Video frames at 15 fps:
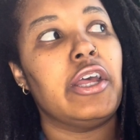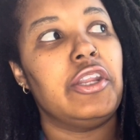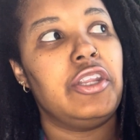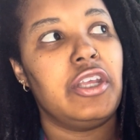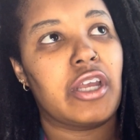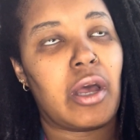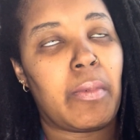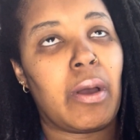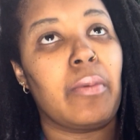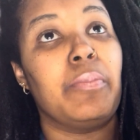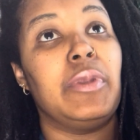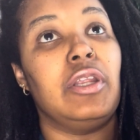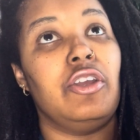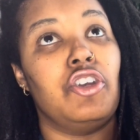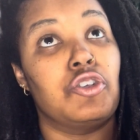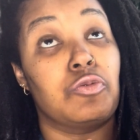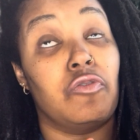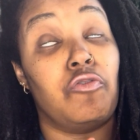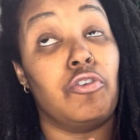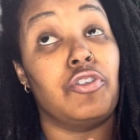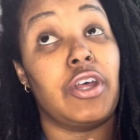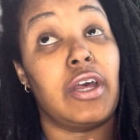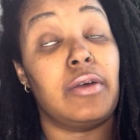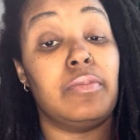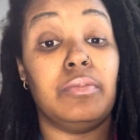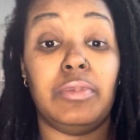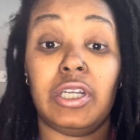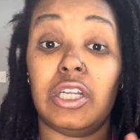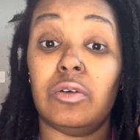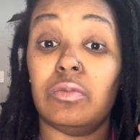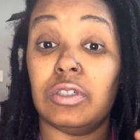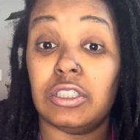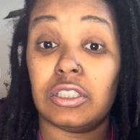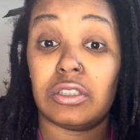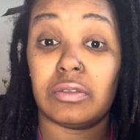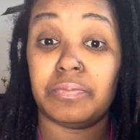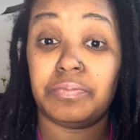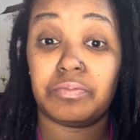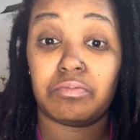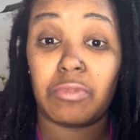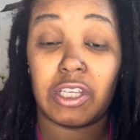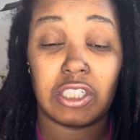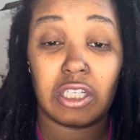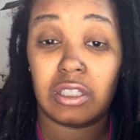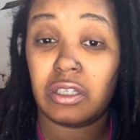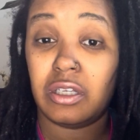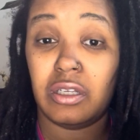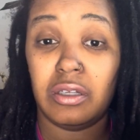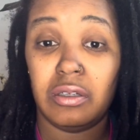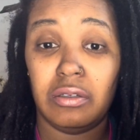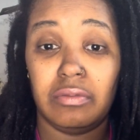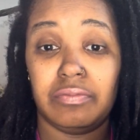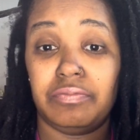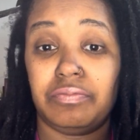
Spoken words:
did come out many years before that, but it was basically,